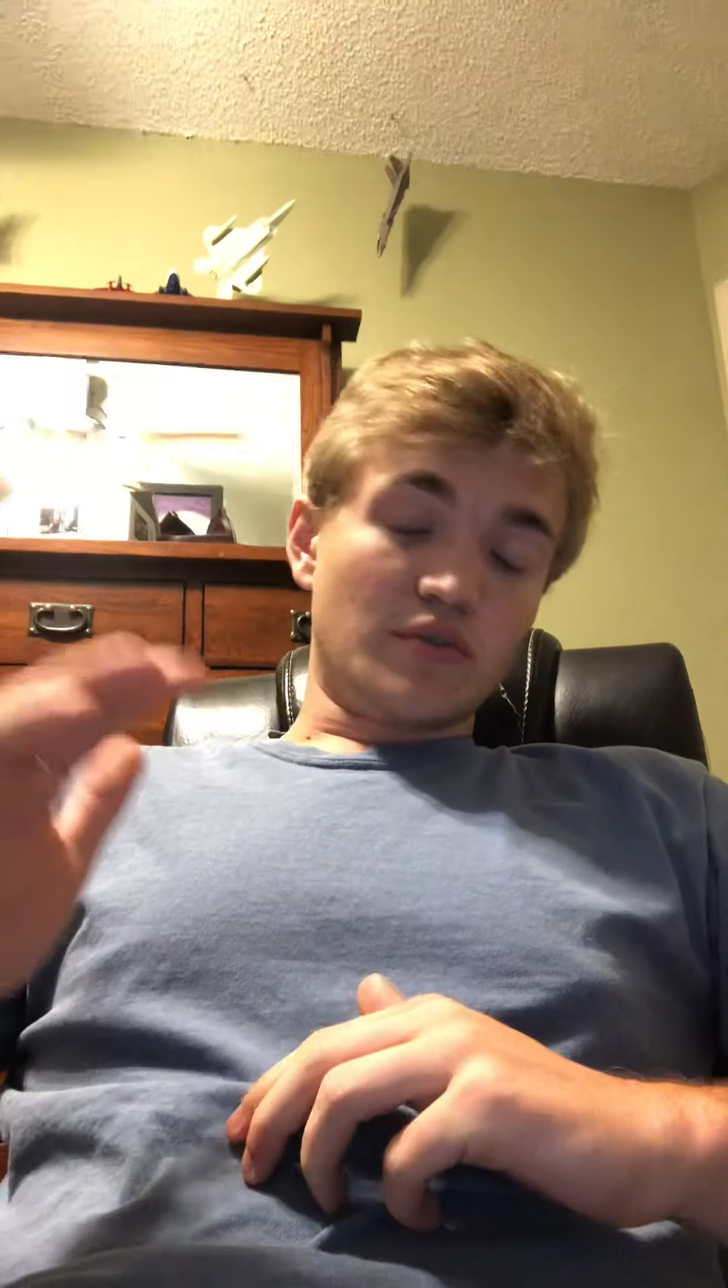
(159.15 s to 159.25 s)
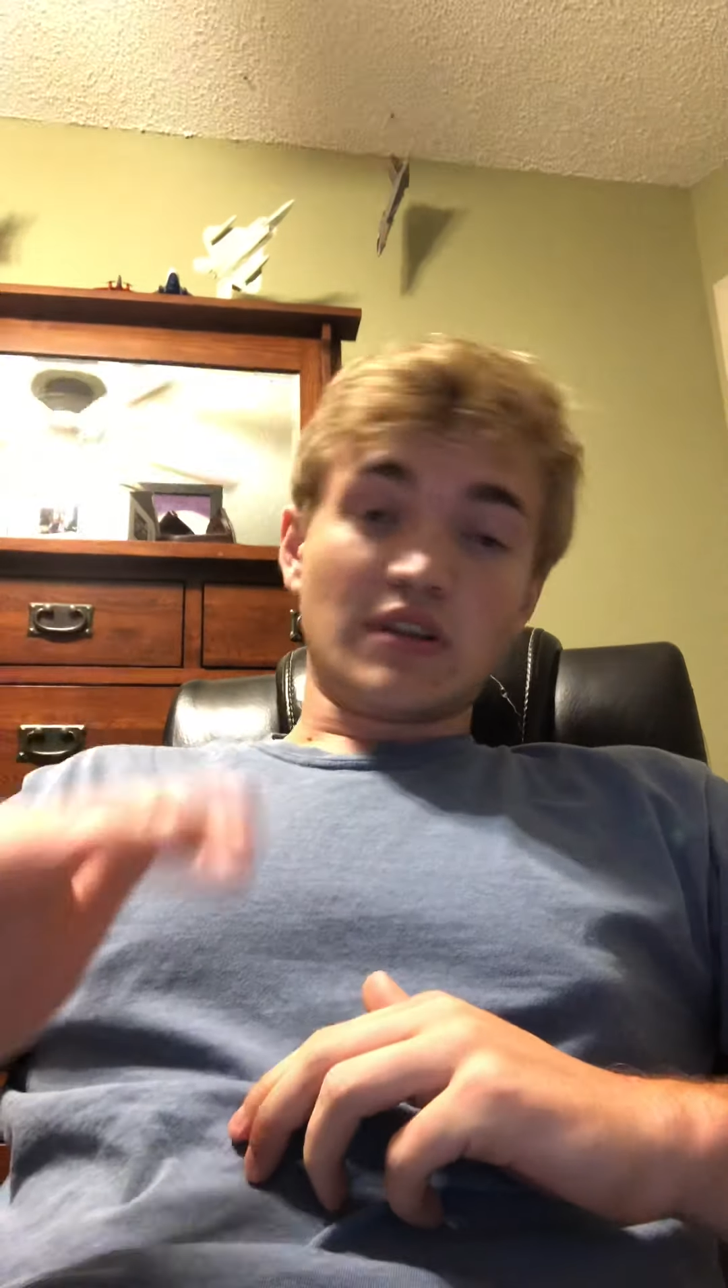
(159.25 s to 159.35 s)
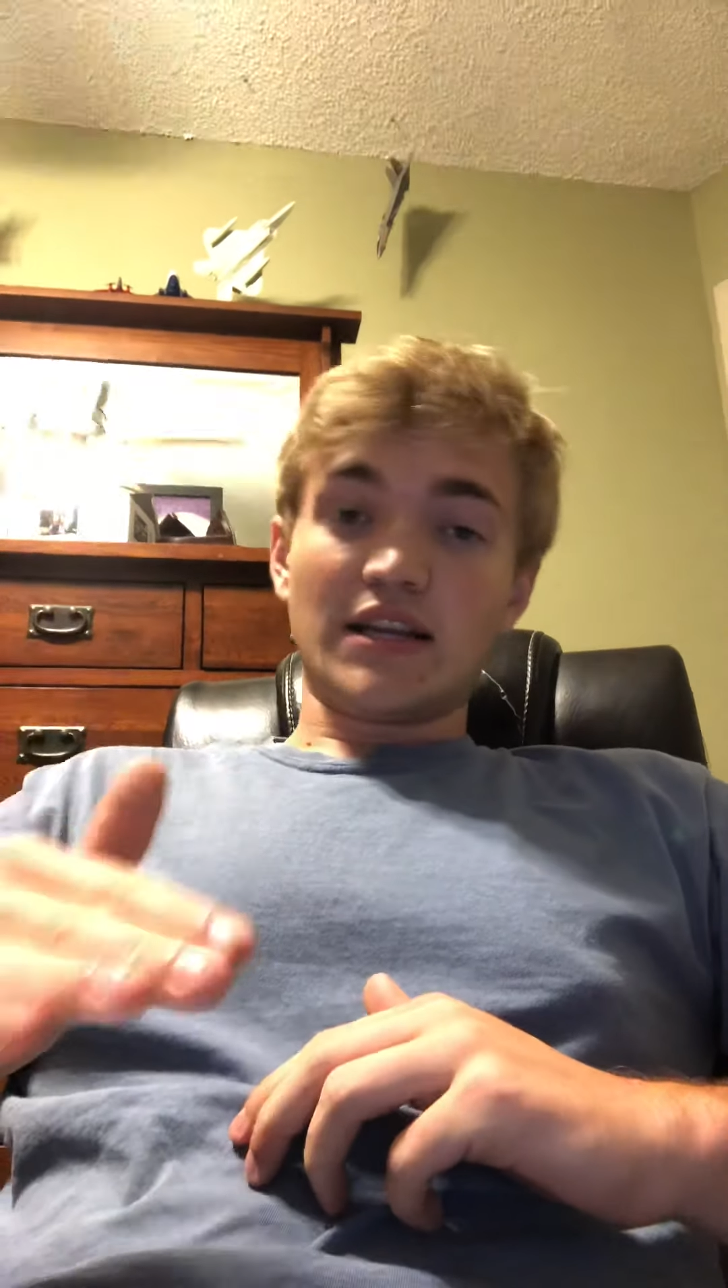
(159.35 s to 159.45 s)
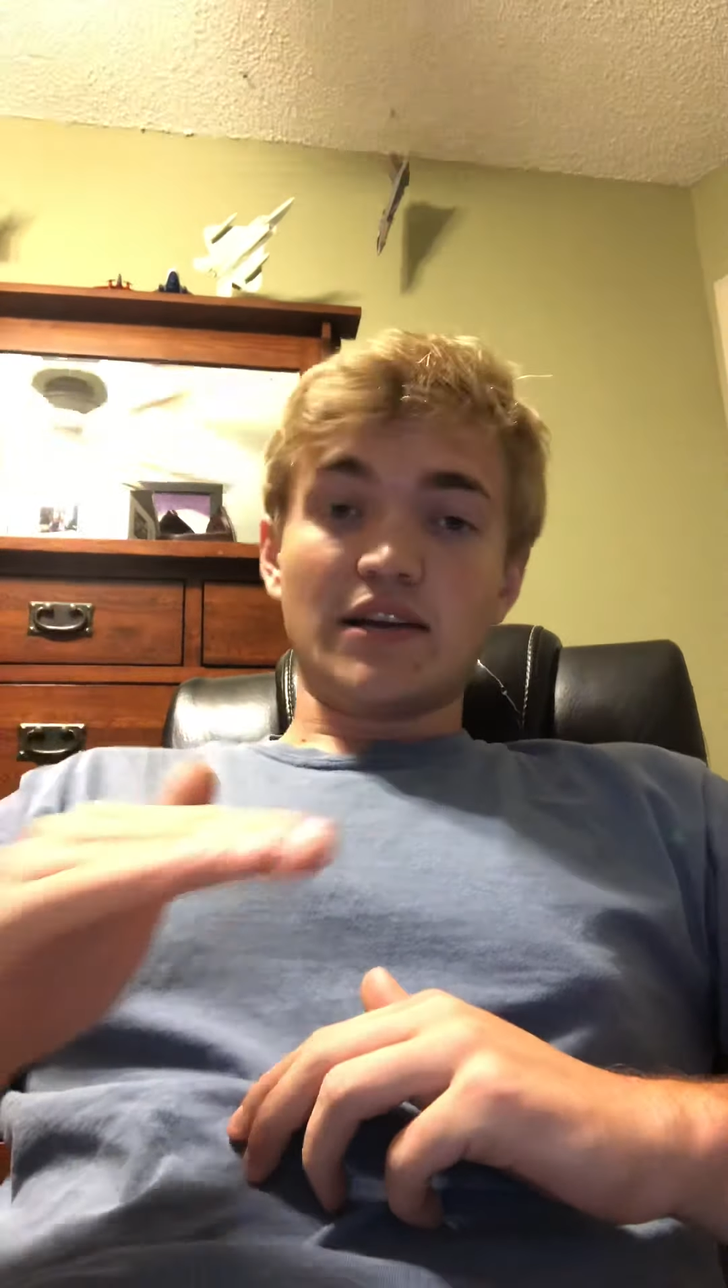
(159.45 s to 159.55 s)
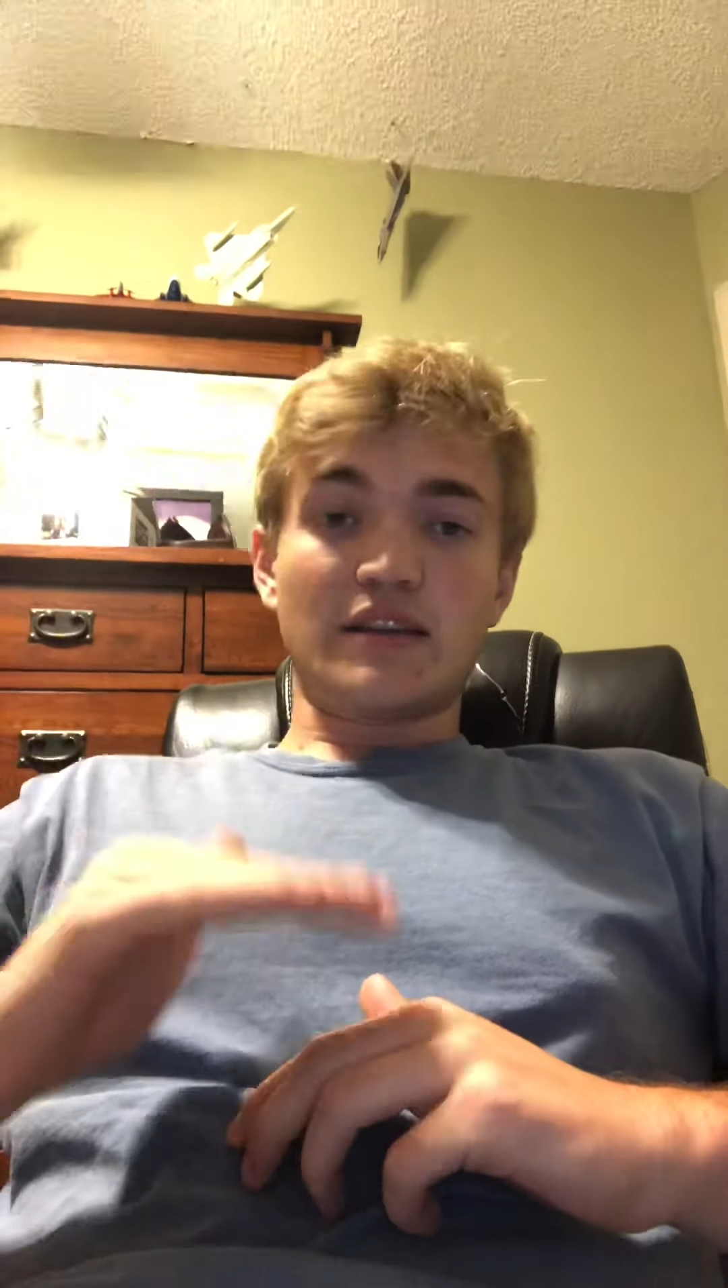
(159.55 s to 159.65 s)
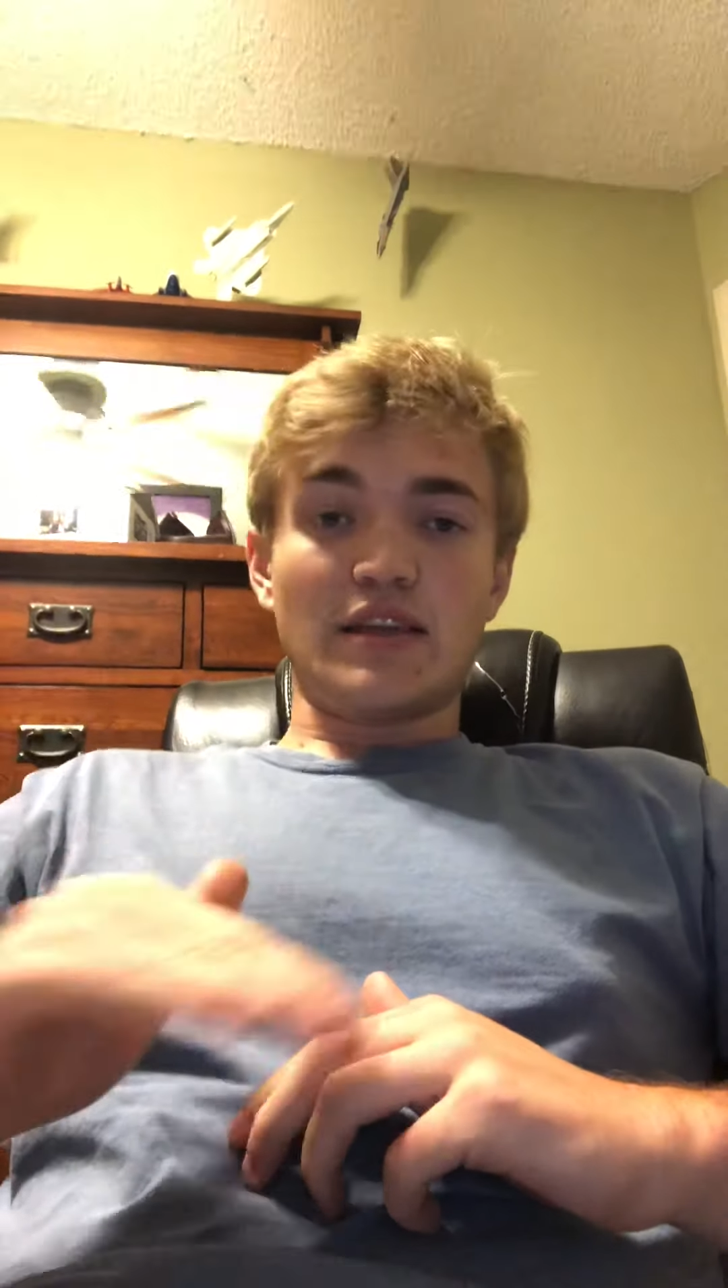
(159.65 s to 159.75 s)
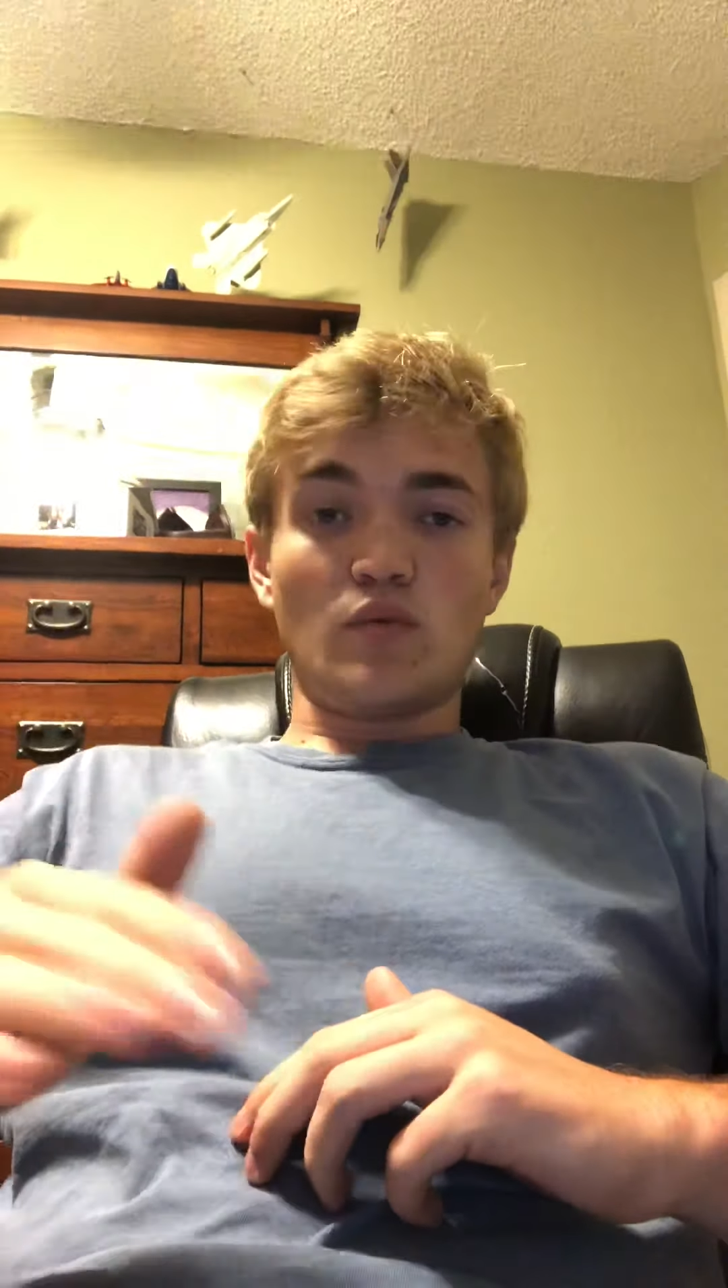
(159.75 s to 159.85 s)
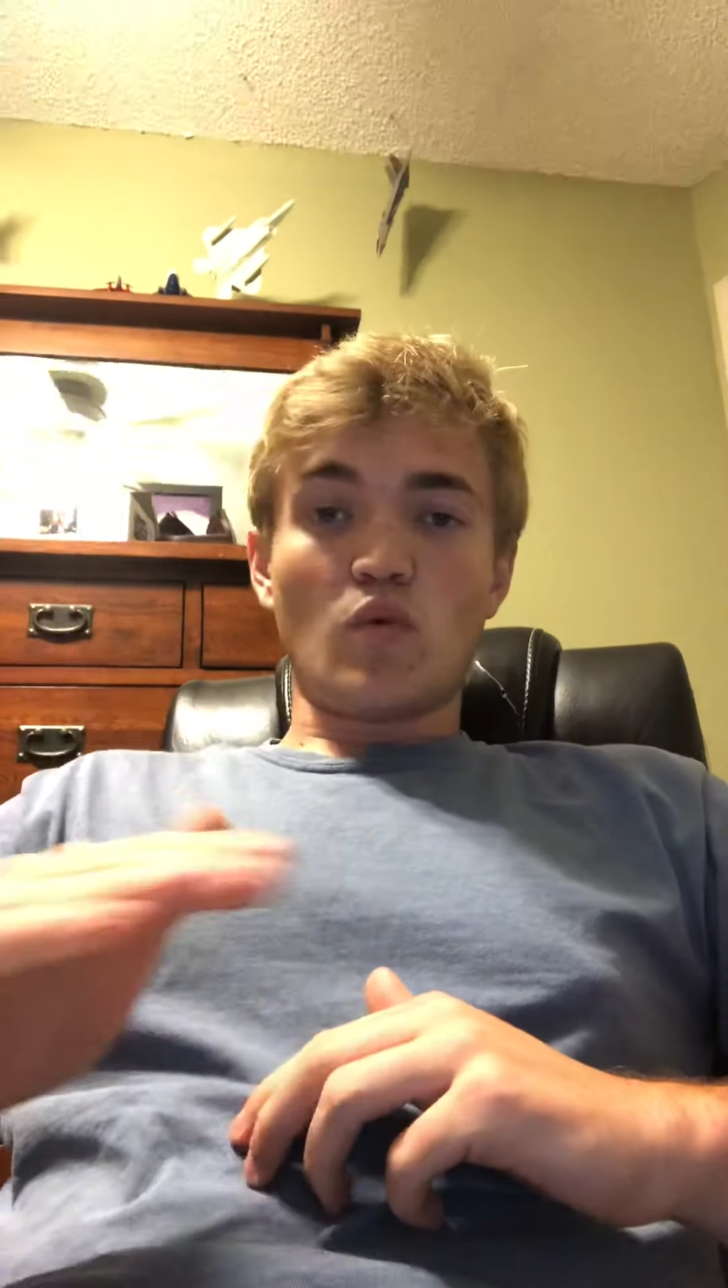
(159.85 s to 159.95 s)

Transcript: clear the